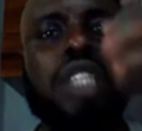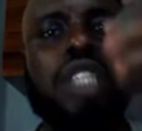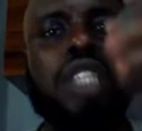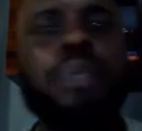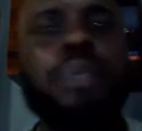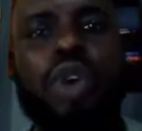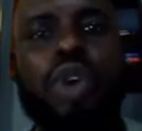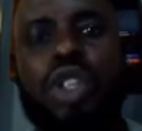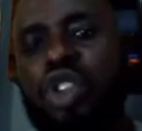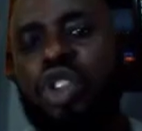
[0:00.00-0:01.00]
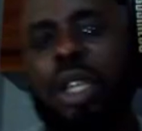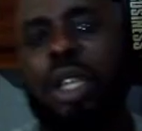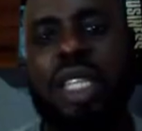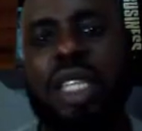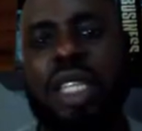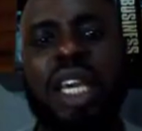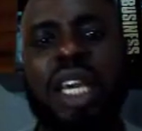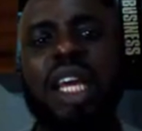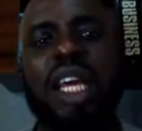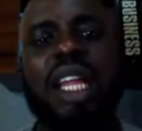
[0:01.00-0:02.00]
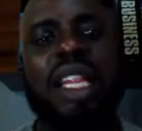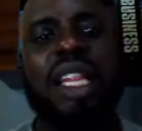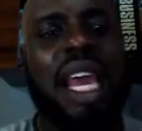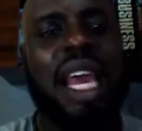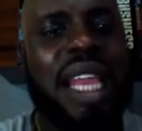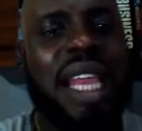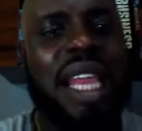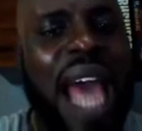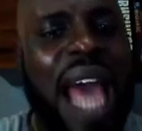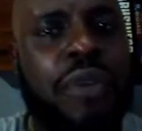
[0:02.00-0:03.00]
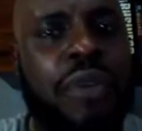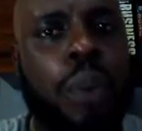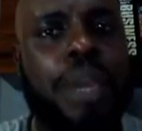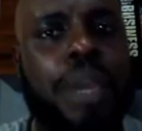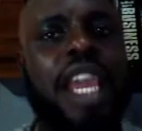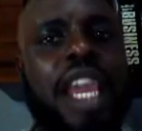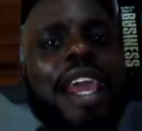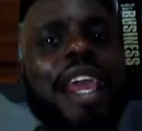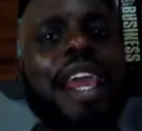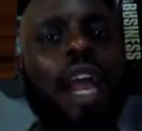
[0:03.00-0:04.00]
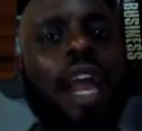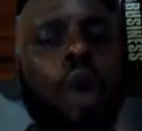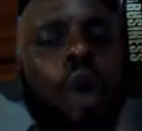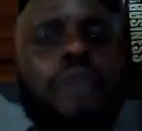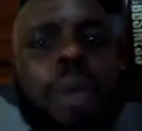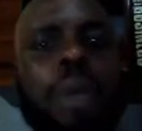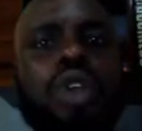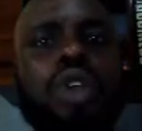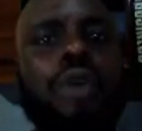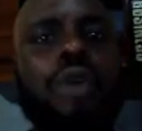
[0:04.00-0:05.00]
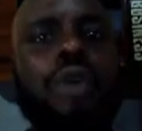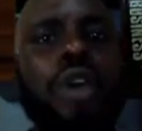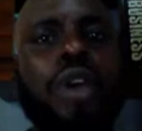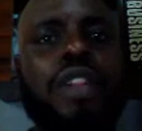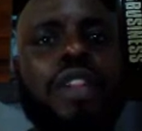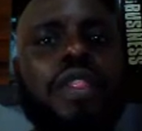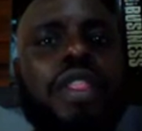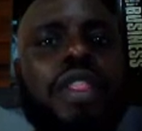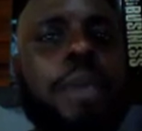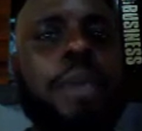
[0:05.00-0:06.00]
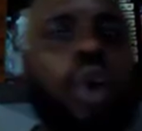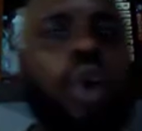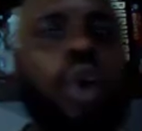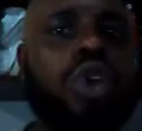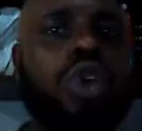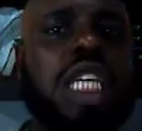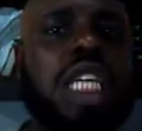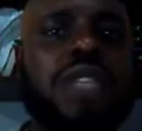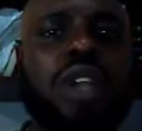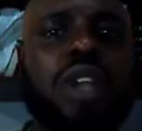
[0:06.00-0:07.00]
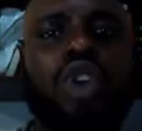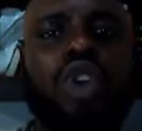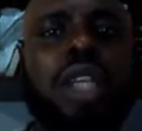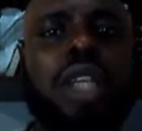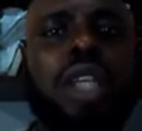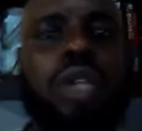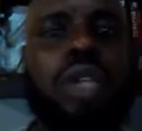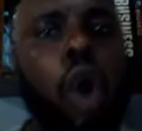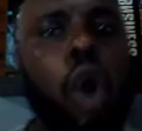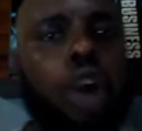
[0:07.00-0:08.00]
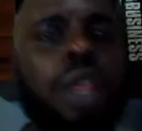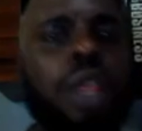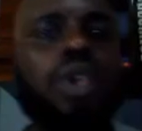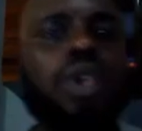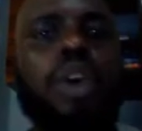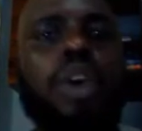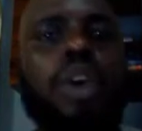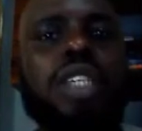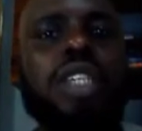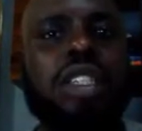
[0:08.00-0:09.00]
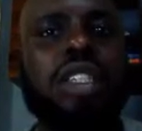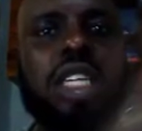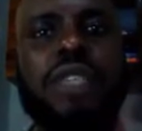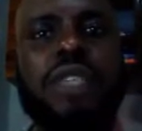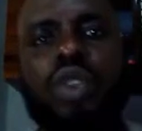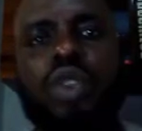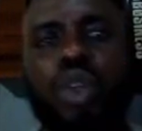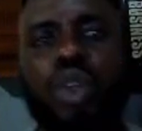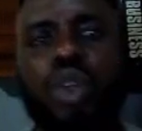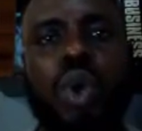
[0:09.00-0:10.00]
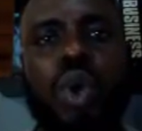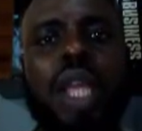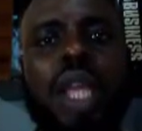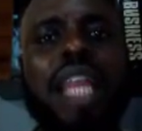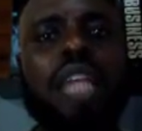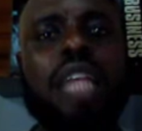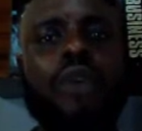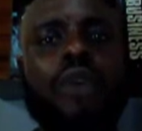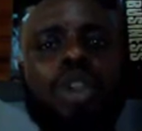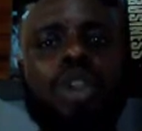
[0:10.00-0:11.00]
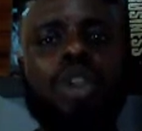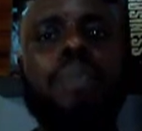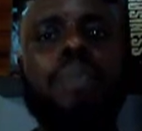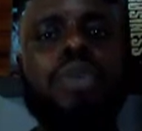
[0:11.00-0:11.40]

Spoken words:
you're selling Bitcoin to your merchant. There have to be confirmation of the Bitcoin you transfer to your merchant or the Bitcoin your merchant transfer to you. That confirmation